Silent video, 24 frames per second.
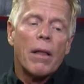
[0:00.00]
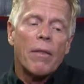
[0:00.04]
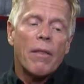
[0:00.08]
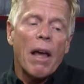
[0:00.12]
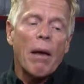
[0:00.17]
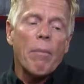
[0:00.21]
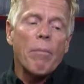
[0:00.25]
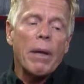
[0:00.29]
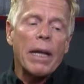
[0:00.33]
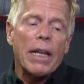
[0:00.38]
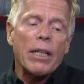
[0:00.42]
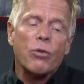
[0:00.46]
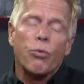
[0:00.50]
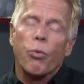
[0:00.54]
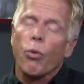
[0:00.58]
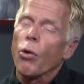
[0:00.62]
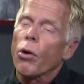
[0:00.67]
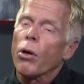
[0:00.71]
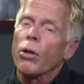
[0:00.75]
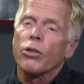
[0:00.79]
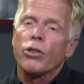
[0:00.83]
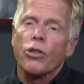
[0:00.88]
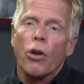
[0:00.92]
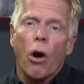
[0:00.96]
That means
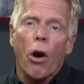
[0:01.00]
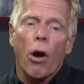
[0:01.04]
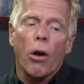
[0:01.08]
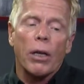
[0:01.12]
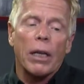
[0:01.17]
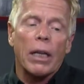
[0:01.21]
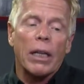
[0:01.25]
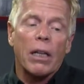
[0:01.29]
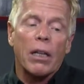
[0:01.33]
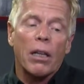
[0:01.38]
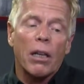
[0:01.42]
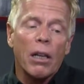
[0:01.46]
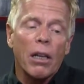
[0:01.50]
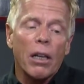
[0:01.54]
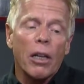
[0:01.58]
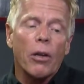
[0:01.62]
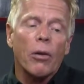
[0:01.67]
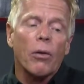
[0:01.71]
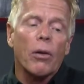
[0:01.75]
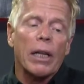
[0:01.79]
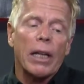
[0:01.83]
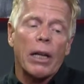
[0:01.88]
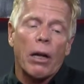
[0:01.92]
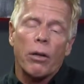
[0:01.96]
we're on target,
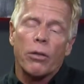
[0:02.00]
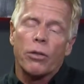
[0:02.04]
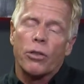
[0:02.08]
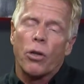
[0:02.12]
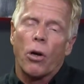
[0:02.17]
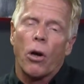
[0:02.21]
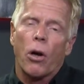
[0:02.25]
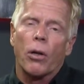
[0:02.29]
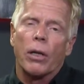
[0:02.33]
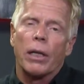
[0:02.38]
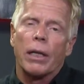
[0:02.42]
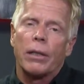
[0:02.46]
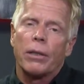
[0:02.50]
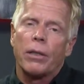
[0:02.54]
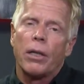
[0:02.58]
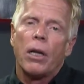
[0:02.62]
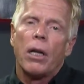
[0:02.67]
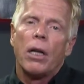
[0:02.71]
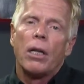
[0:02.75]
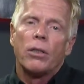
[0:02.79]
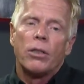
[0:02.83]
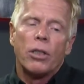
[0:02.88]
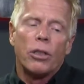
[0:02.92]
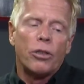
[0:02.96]
clearly on target,
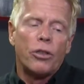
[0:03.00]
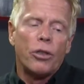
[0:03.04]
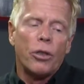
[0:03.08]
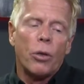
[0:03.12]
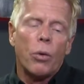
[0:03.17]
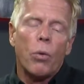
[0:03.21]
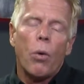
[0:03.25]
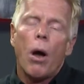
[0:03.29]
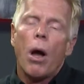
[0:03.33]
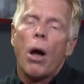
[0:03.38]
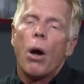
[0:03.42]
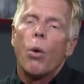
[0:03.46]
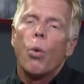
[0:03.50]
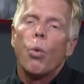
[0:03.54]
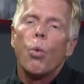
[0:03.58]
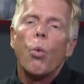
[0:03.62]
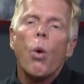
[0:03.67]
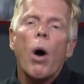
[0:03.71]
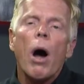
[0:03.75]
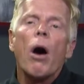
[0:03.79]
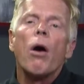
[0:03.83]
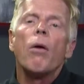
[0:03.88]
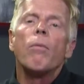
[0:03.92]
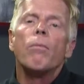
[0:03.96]
to do
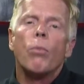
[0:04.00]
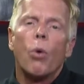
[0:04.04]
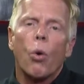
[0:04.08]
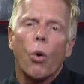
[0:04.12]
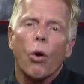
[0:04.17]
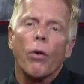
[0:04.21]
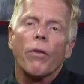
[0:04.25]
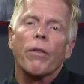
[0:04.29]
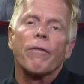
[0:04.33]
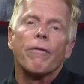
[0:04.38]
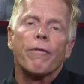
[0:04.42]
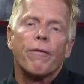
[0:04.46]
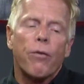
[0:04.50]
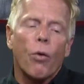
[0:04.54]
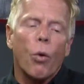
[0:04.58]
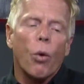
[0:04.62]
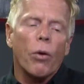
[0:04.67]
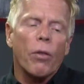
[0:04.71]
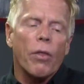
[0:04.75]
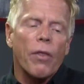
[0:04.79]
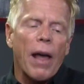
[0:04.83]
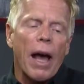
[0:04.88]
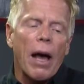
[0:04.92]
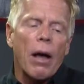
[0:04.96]
well more than
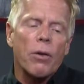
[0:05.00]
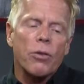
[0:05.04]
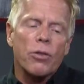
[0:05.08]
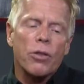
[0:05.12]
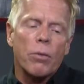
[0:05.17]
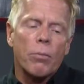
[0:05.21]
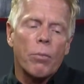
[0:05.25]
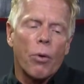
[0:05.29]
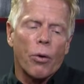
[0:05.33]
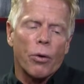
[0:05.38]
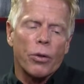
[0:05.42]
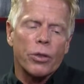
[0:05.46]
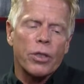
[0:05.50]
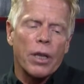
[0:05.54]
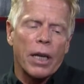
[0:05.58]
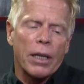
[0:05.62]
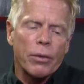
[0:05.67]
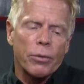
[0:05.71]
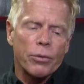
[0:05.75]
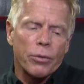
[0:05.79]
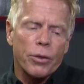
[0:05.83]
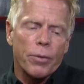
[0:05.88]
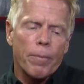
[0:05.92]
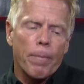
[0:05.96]
4,000
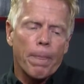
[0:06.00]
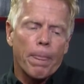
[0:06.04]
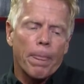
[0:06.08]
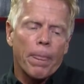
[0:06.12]
motorcycles.